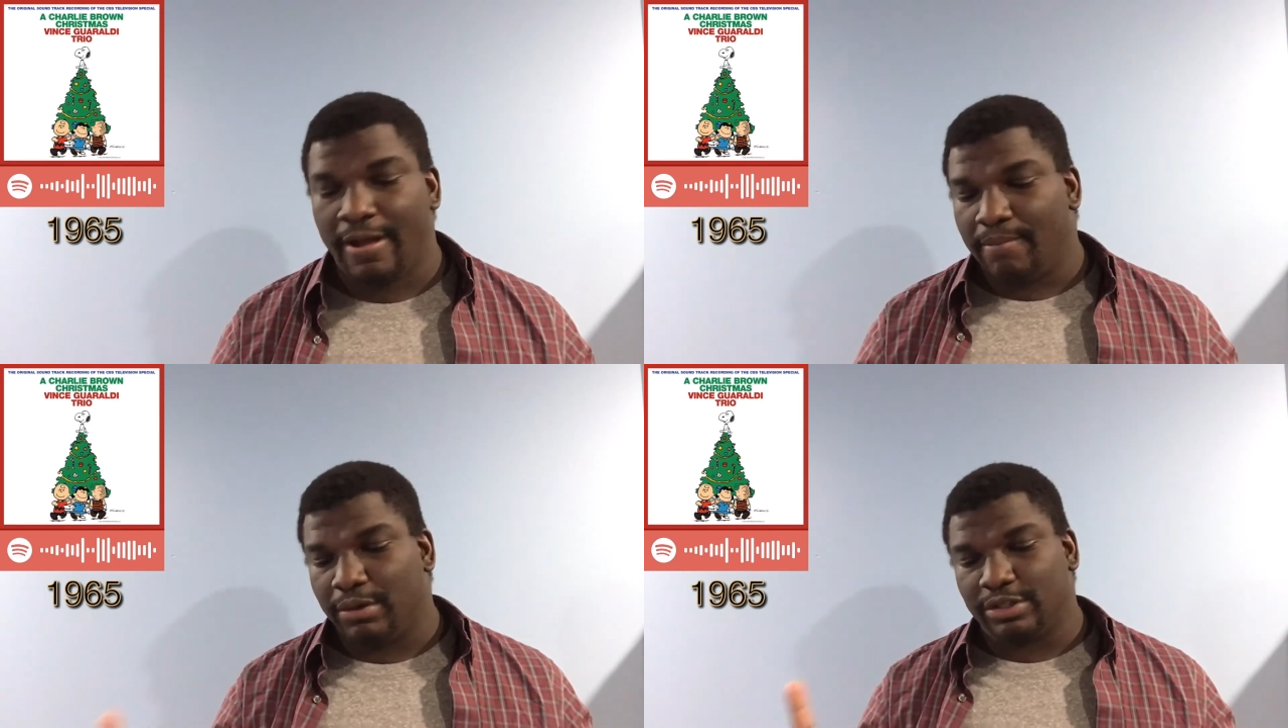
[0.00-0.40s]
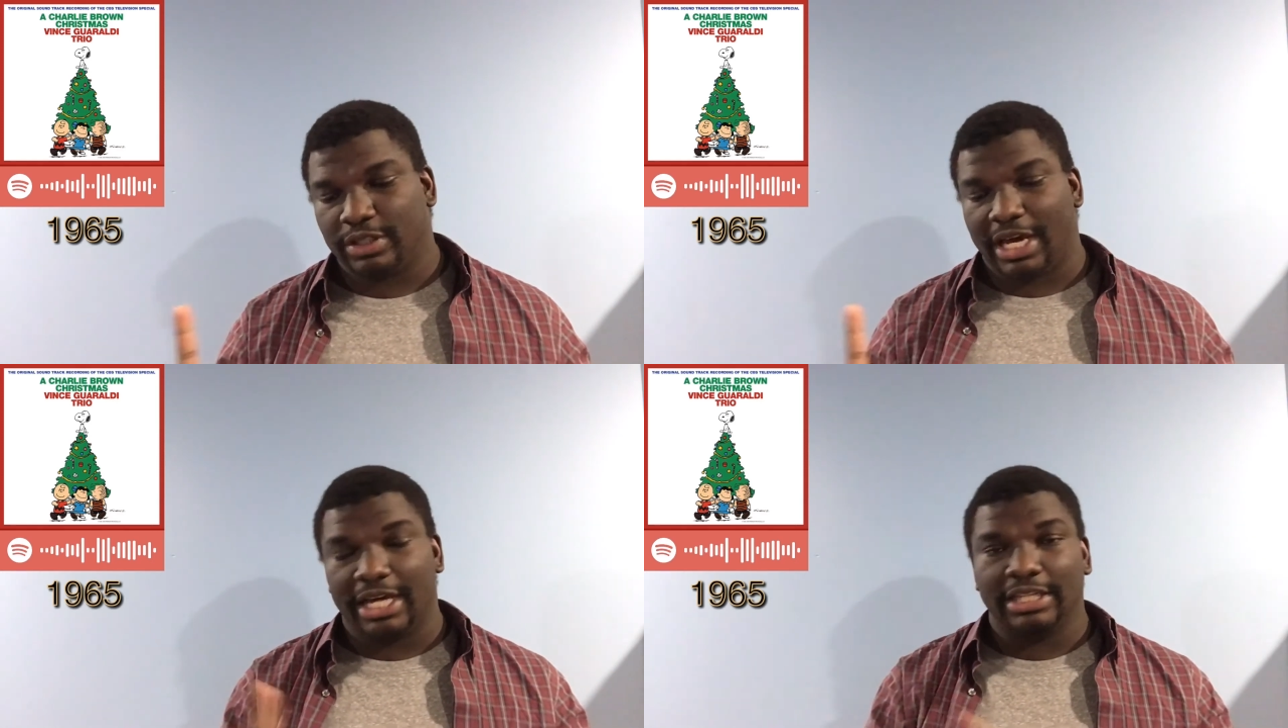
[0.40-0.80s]

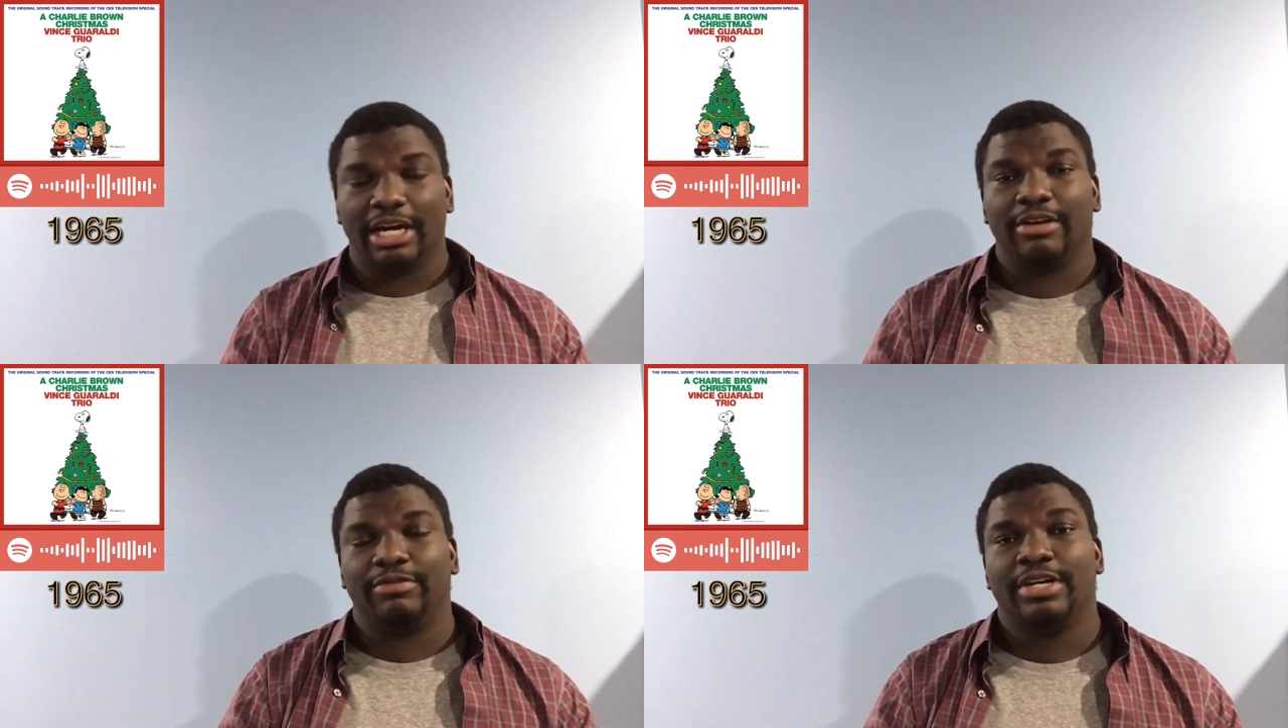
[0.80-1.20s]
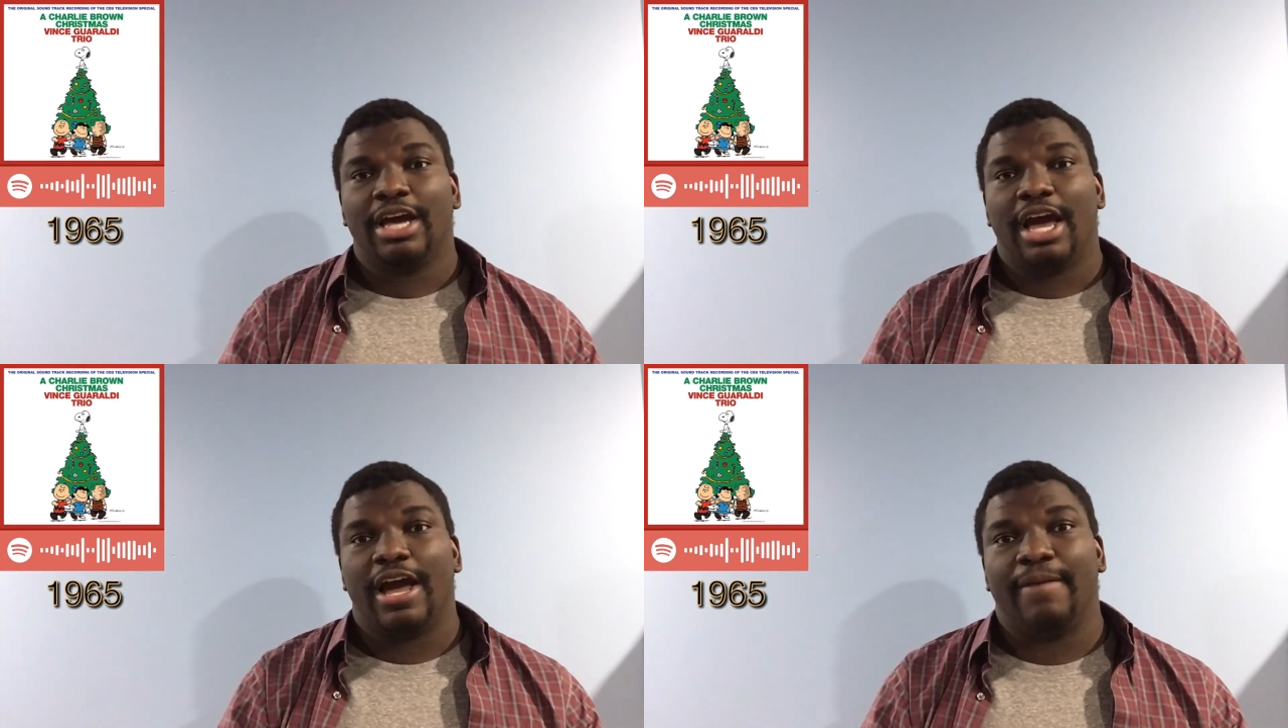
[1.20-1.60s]
Personally, I love
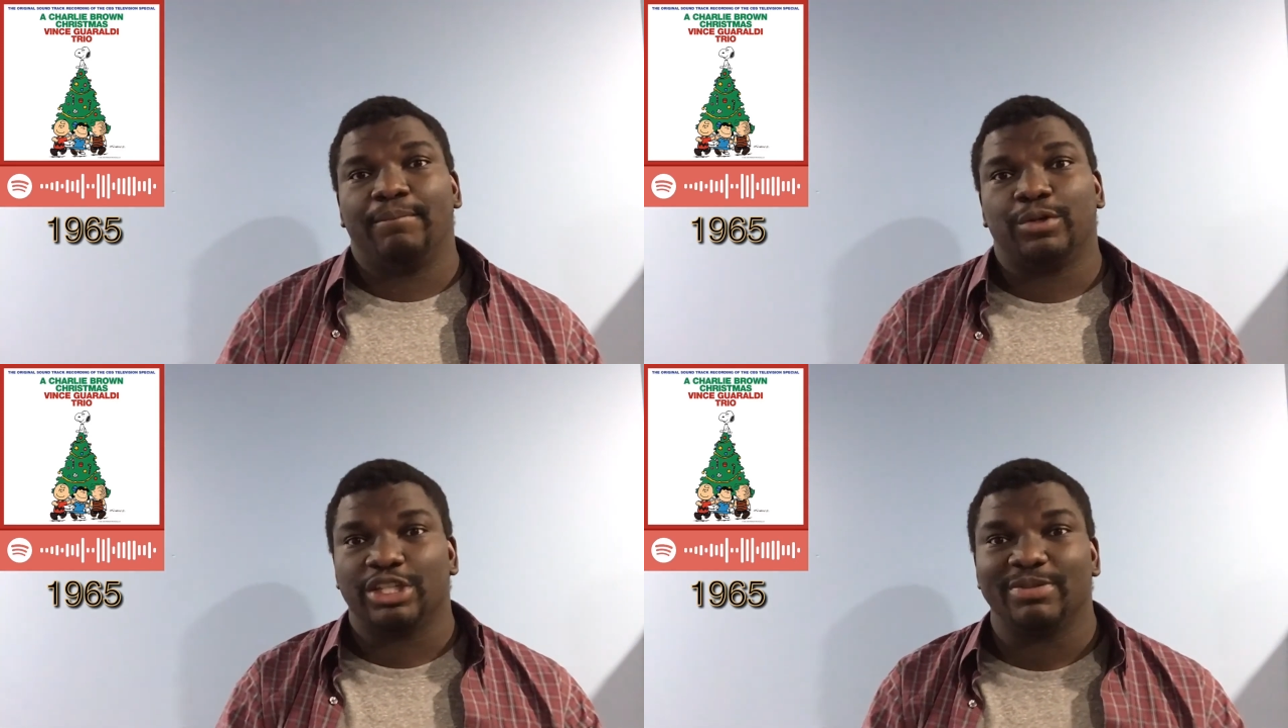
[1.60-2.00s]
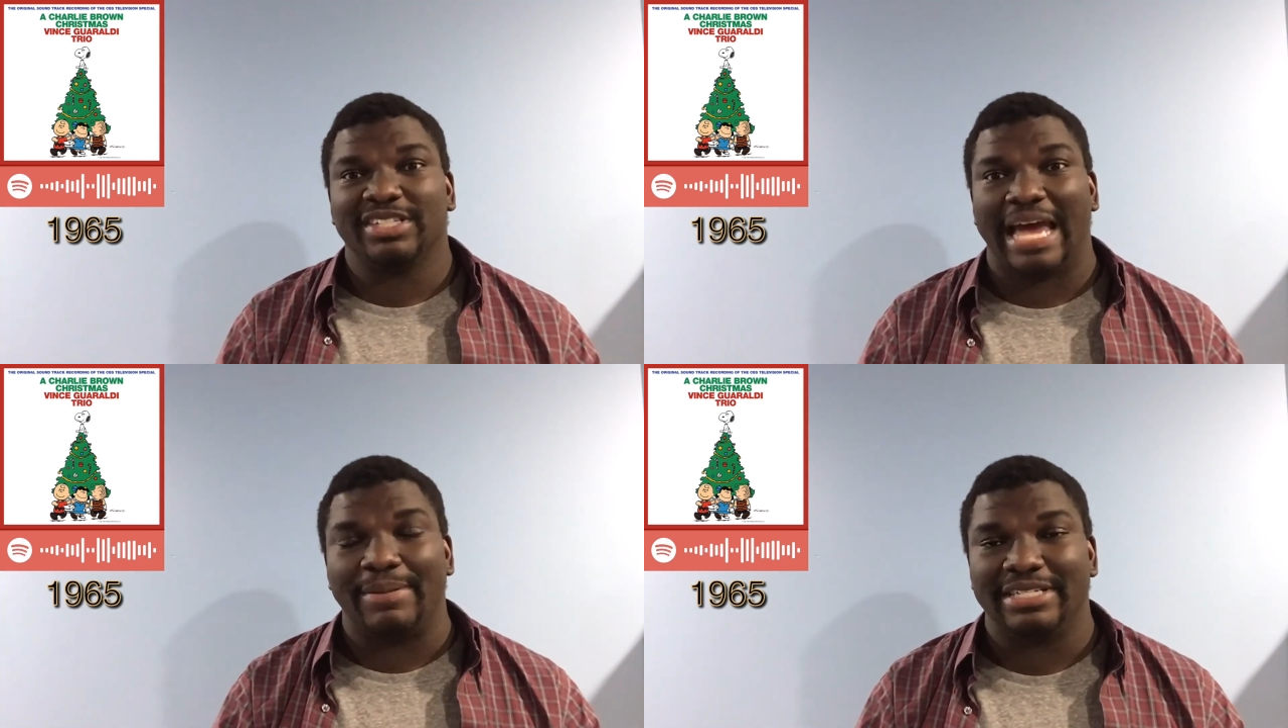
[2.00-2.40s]
Christmas
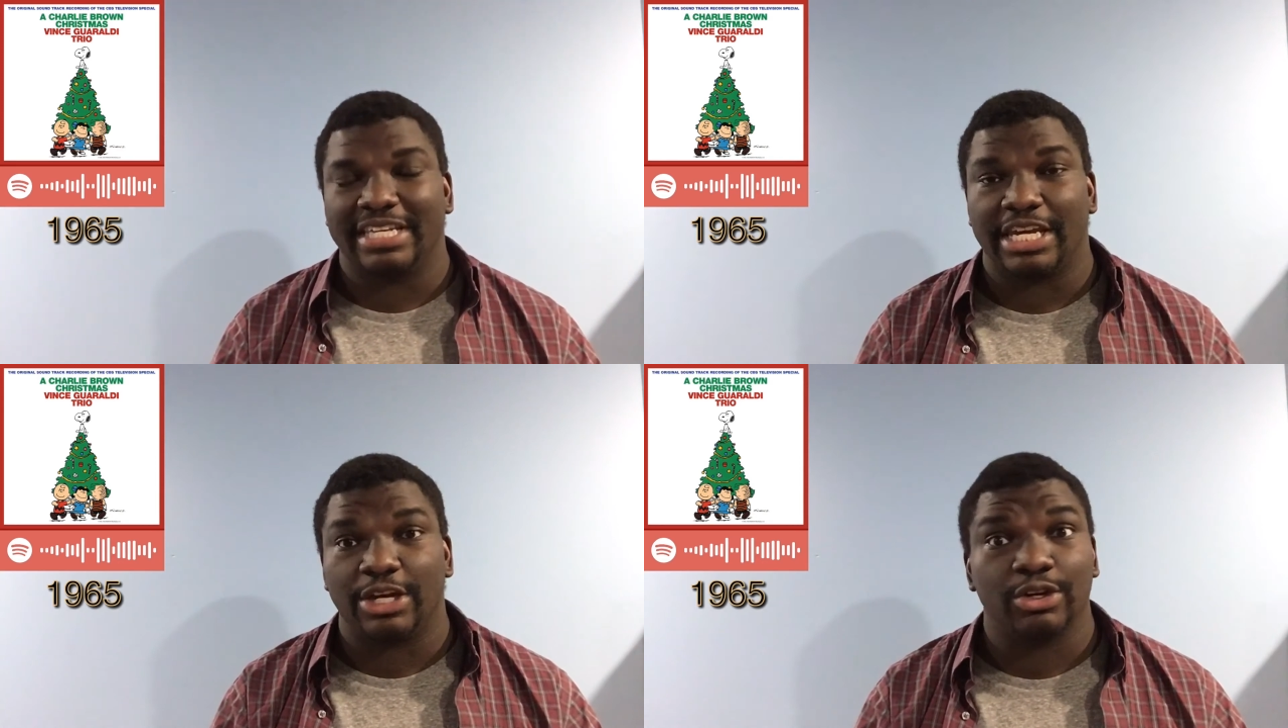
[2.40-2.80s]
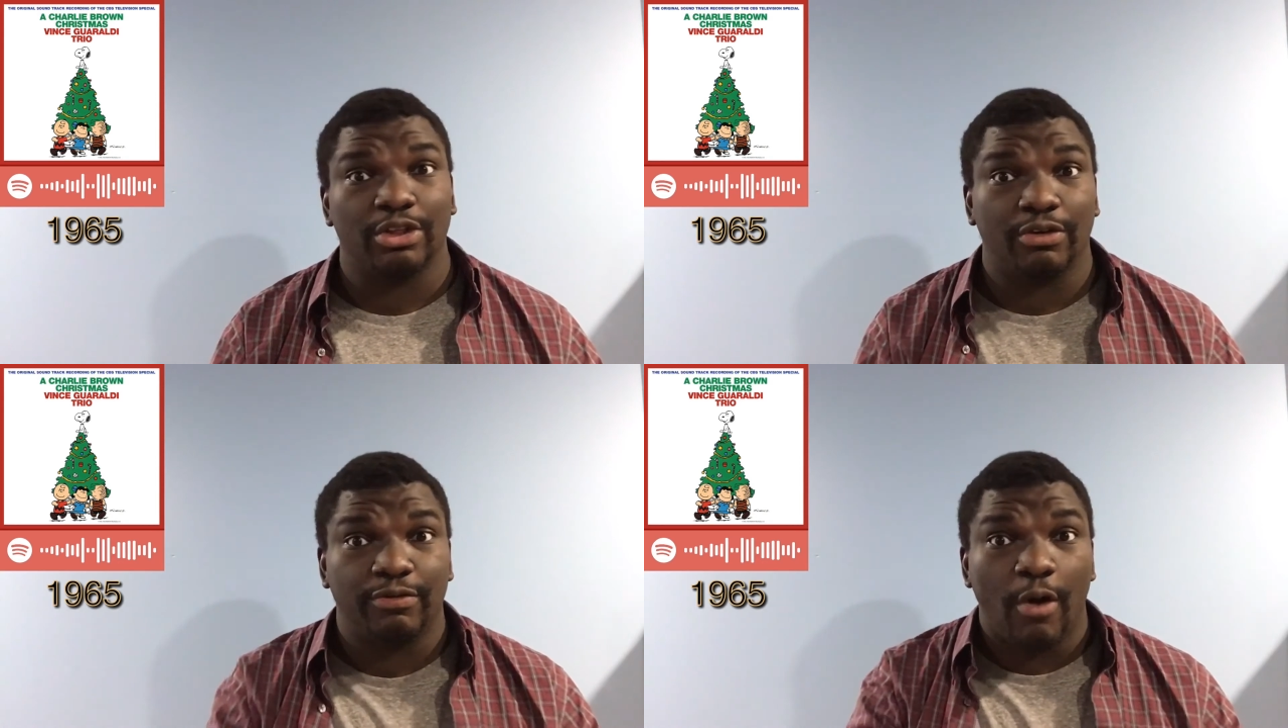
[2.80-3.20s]
Time Is Here,
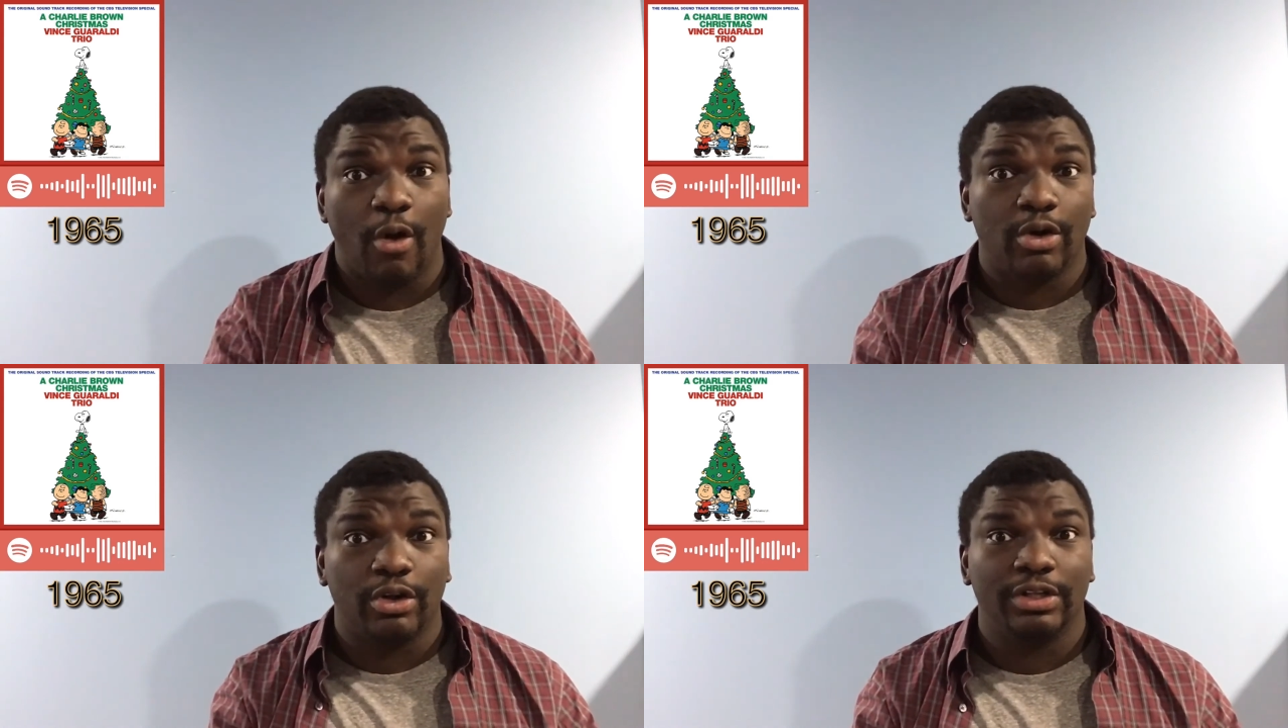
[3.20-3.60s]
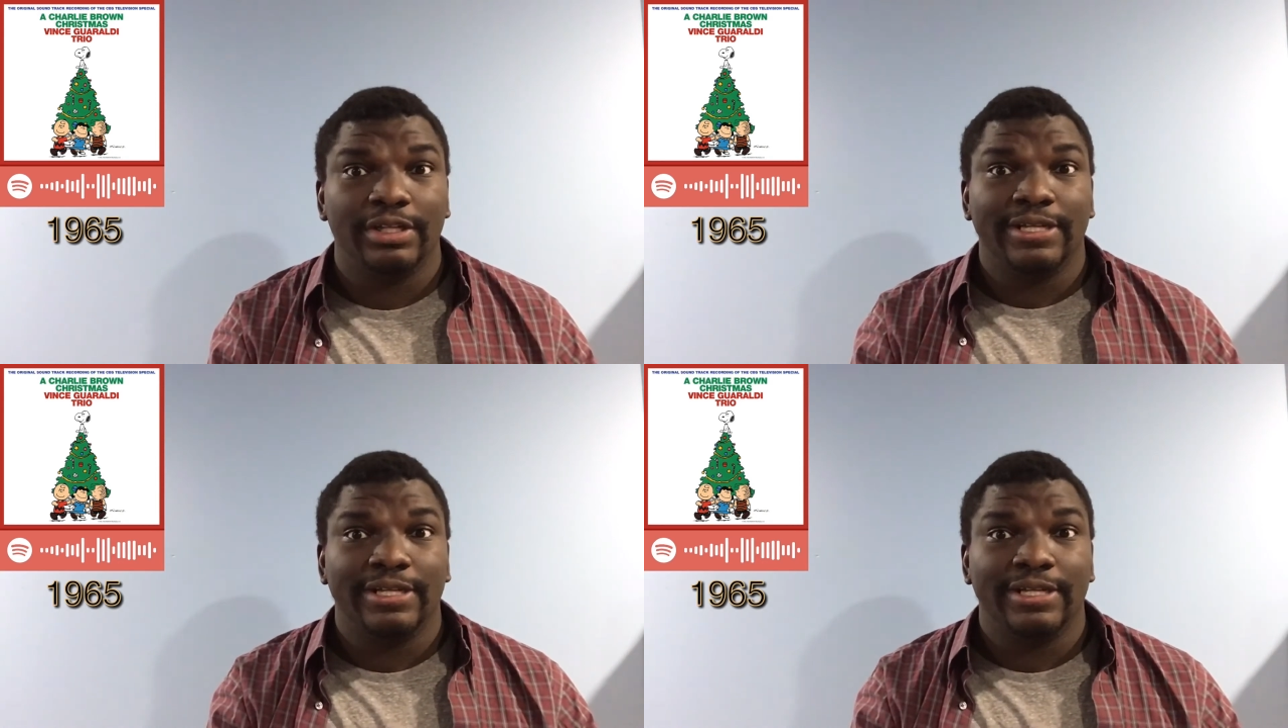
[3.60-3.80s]
the vocal